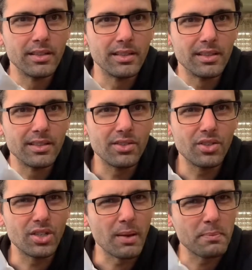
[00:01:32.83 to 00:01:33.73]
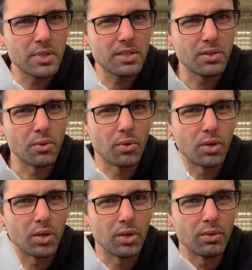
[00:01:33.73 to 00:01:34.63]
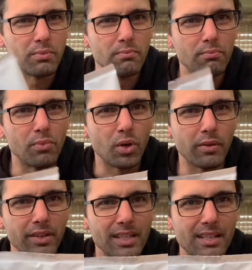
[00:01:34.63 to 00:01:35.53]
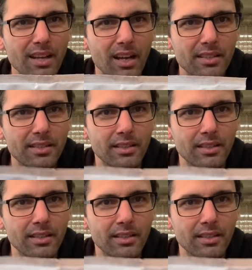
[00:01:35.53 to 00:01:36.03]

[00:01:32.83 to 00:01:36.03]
chips or more of a dust.